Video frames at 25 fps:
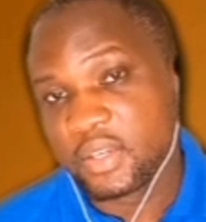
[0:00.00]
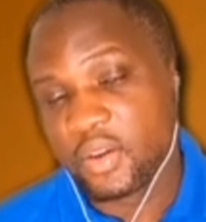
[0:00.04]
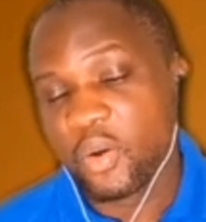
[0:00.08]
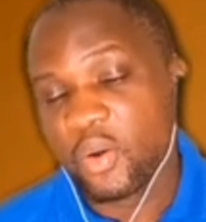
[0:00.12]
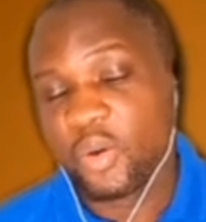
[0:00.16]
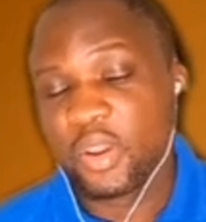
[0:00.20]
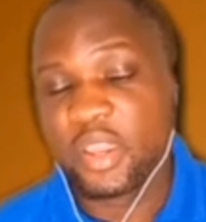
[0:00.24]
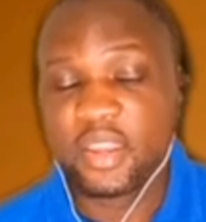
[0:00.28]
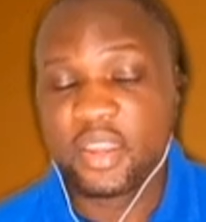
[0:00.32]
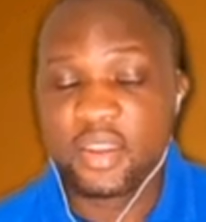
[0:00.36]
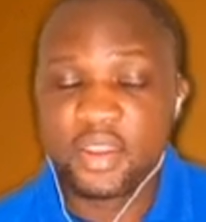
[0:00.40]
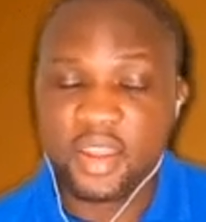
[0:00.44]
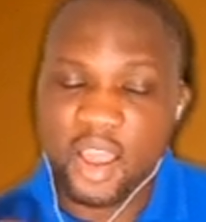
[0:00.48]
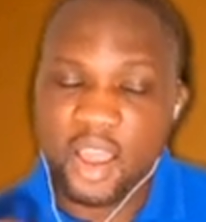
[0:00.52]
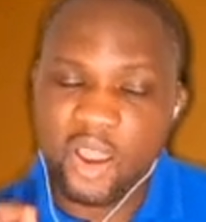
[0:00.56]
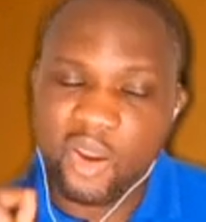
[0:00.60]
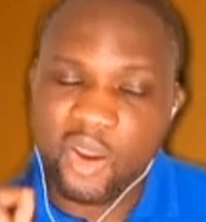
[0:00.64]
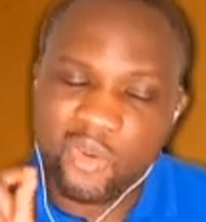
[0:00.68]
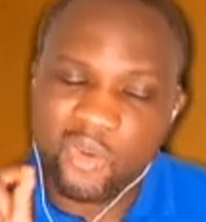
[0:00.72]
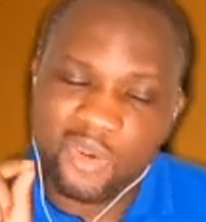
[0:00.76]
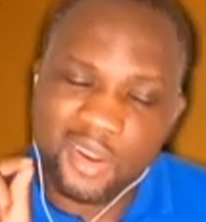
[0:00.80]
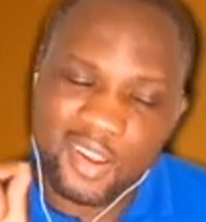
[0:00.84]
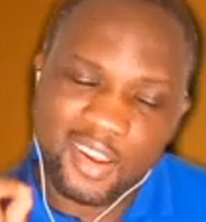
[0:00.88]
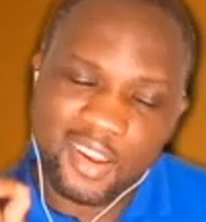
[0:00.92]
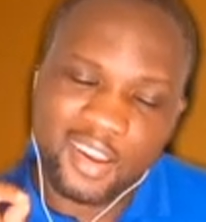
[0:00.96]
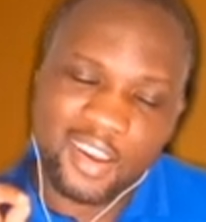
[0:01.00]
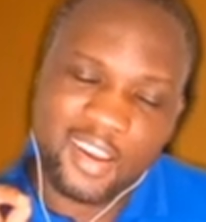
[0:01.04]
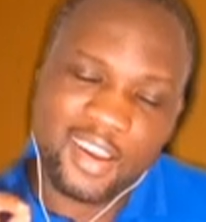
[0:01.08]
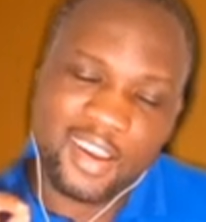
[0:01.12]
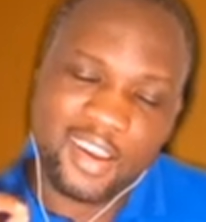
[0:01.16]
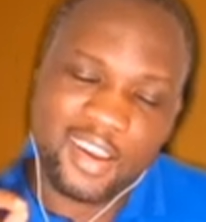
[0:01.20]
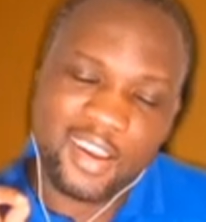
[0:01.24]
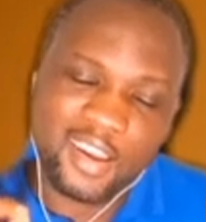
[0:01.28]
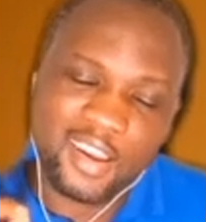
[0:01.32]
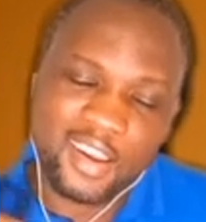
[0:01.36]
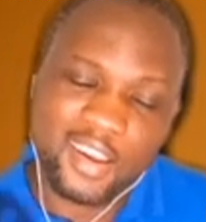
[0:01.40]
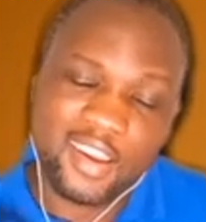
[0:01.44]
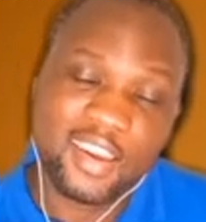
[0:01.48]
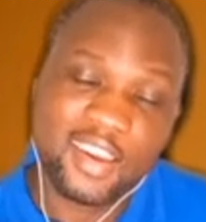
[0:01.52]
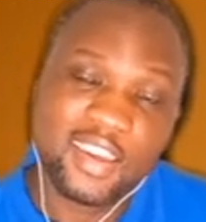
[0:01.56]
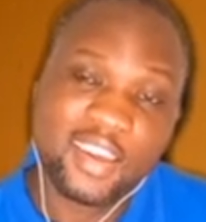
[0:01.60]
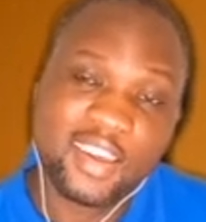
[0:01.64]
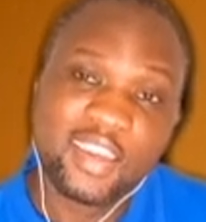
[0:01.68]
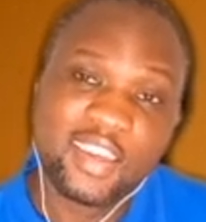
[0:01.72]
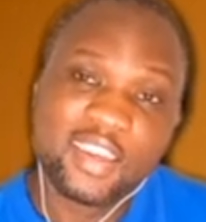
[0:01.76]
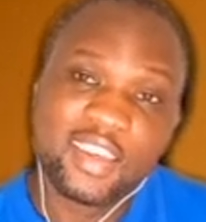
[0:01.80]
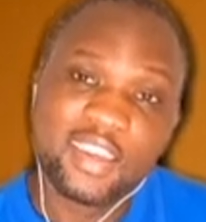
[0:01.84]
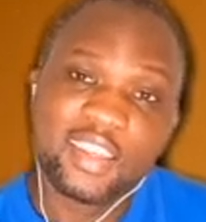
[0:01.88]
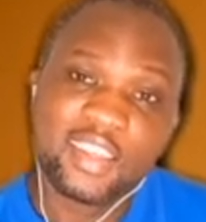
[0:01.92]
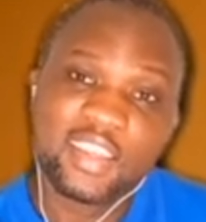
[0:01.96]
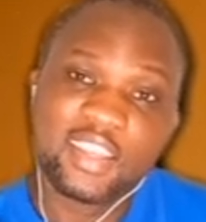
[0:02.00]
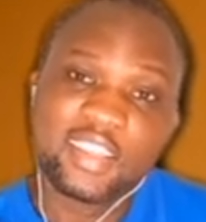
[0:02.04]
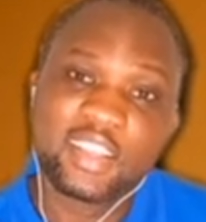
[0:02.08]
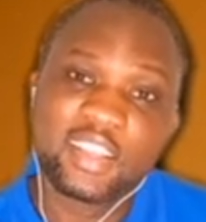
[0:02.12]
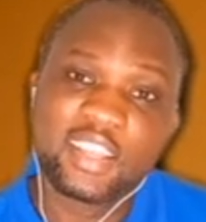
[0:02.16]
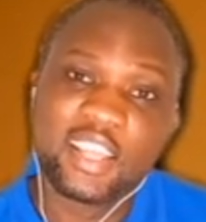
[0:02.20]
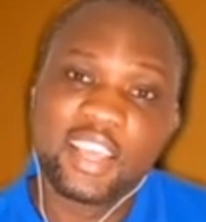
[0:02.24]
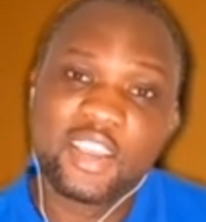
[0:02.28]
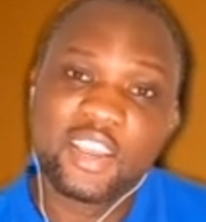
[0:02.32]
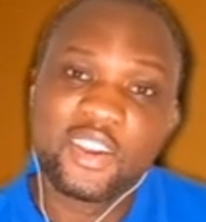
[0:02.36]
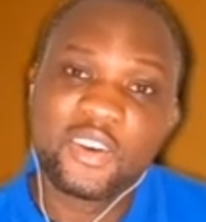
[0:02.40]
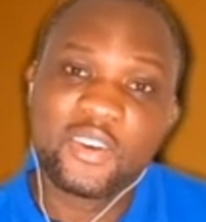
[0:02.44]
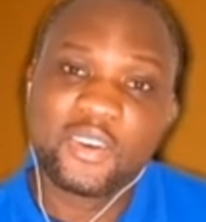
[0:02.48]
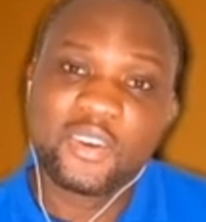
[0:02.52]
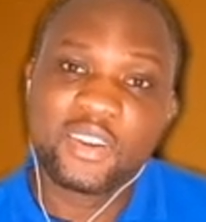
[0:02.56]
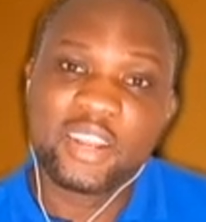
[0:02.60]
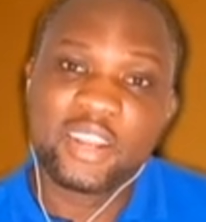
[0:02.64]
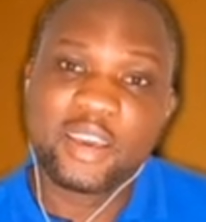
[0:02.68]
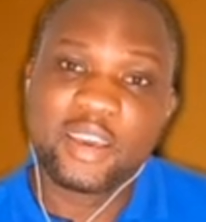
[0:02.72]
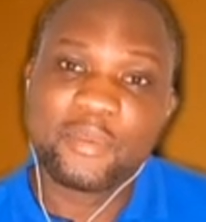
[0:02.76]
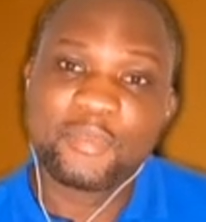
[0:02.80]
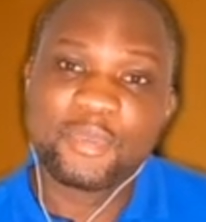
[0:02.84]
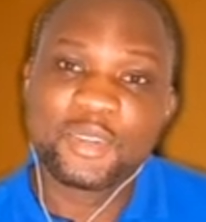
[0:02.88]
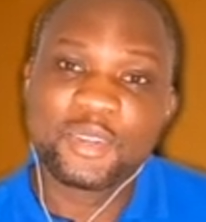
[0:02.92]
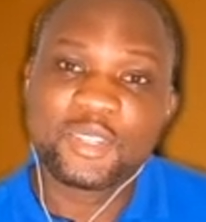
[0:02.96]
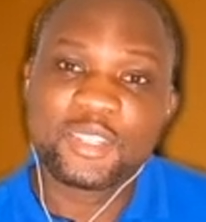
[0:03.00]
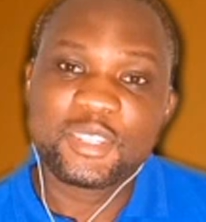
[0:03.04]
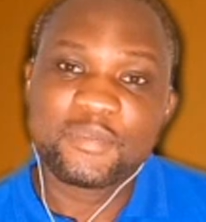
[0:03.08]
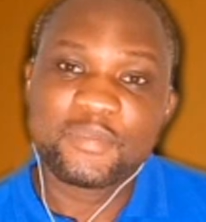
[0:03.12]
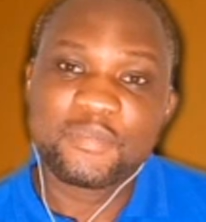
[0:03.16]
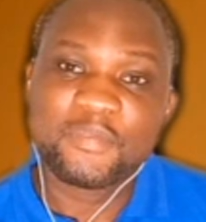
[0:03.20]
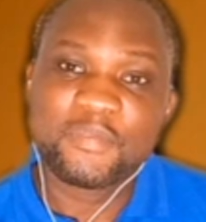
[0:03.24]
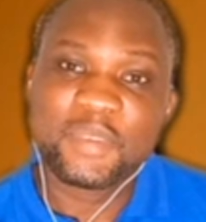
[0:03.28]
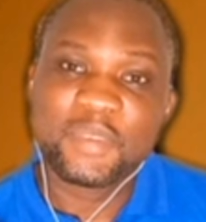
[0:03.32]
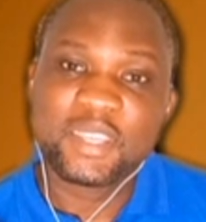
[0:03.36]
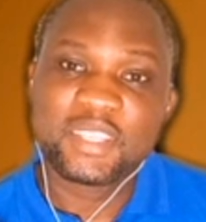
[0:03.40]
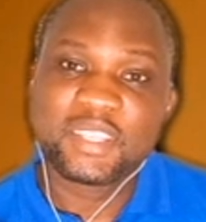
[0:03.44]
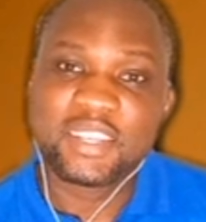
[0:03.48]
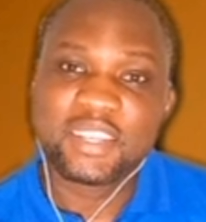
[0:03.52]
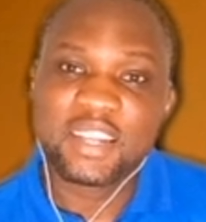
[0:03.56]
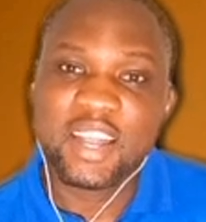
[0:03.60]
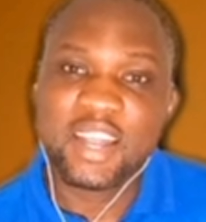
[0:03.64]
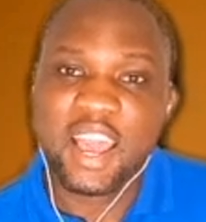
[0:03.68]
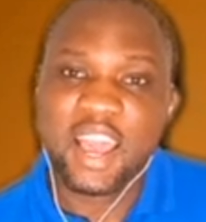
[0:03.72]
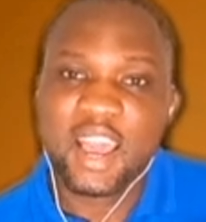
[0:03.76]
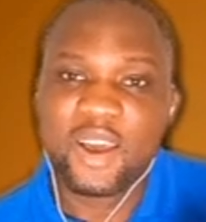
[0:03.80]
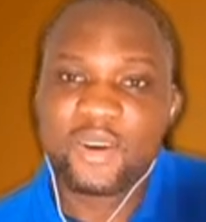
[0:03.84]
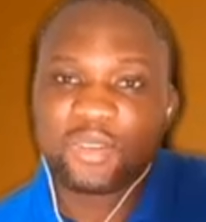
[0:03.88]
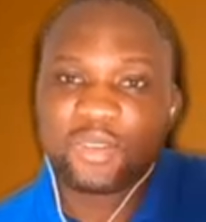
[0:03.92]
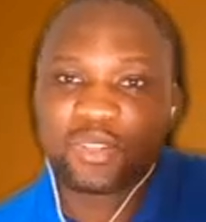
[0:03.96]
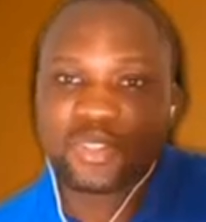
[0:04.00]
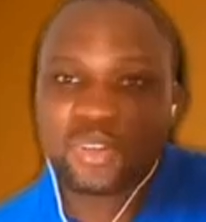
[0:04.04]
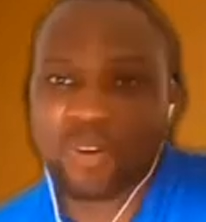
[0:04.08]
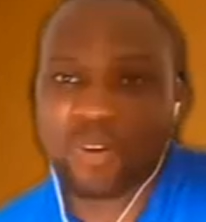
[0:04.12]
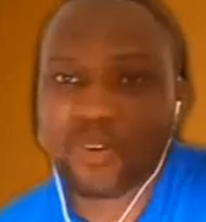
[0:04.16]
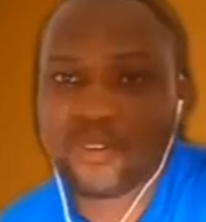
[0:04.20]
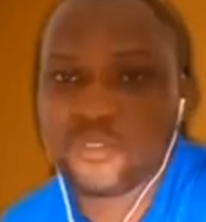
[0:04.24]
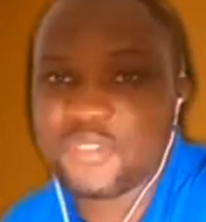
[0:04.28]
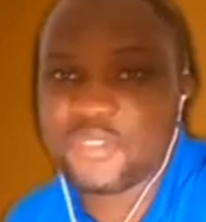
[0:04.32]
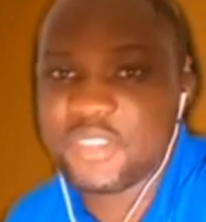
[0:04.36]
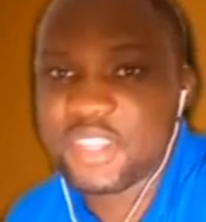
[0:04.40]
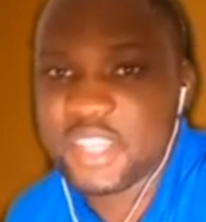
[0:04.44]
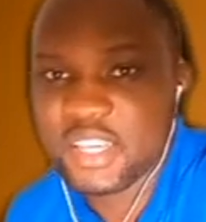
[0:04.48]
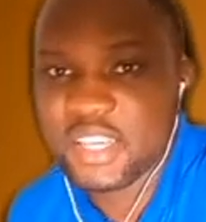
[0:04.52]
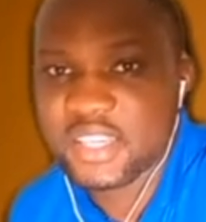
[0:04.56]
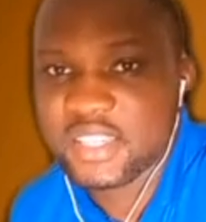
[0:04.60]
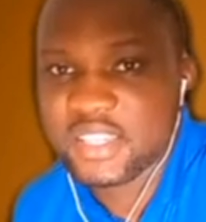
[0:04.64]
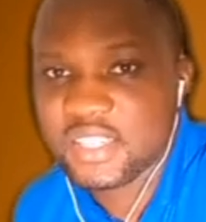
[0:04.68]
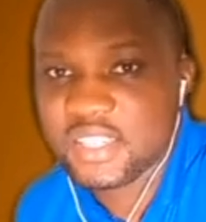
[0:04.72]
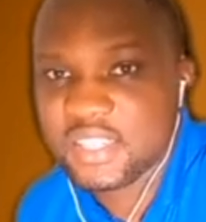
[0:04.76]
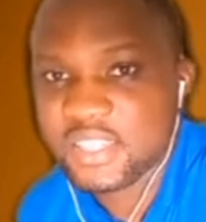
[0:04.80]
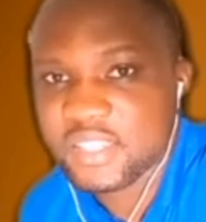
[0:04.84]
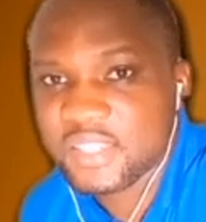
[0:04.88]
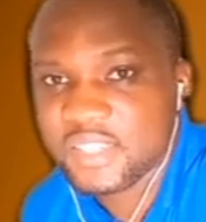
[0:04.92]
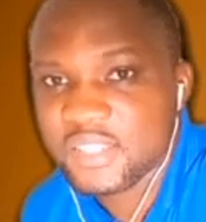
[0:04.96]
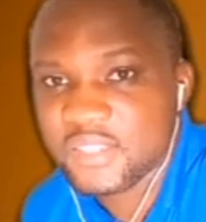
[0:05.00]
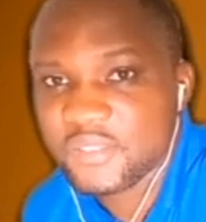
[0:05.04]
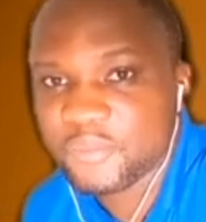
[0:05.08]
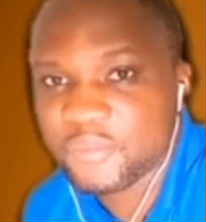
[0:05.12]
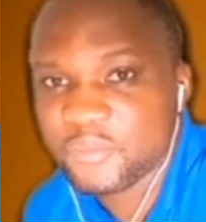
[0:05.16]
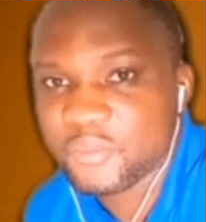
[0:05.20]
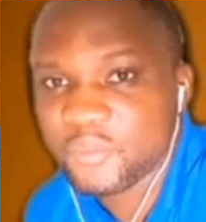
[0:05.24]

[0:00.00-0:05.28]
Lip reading: Okay, now thank God I'm not missing out of this.